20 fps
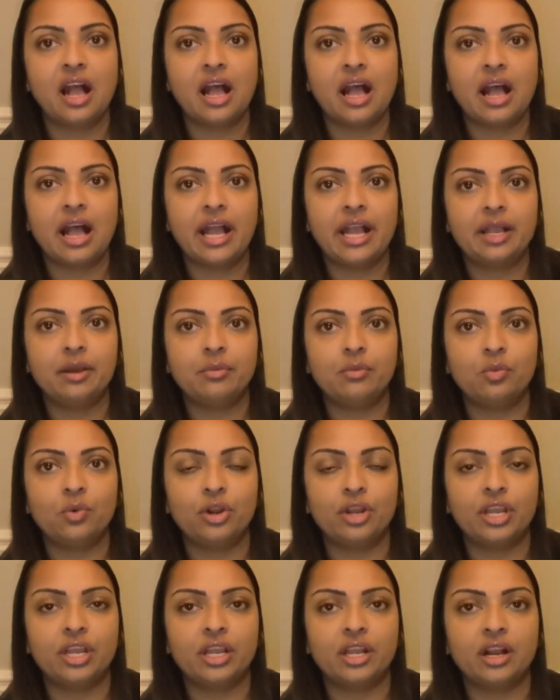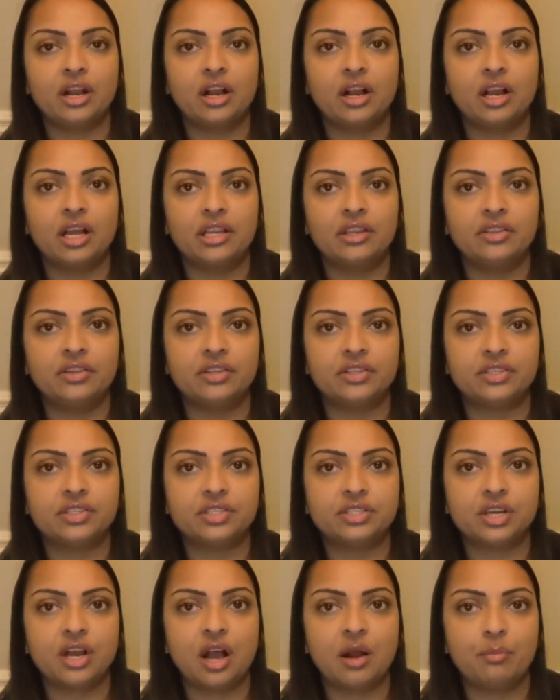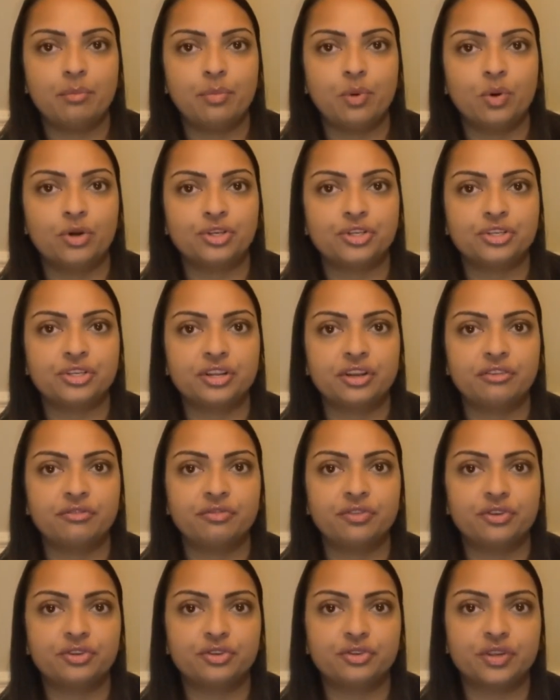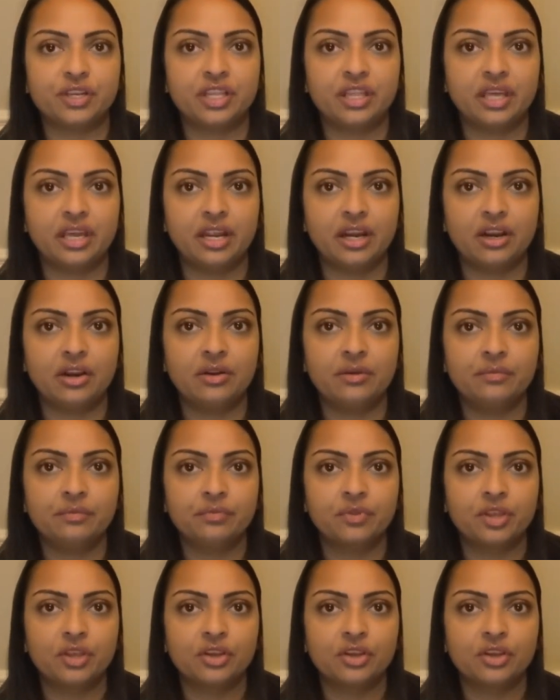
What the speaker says: I'm working on this top portion of the tree there.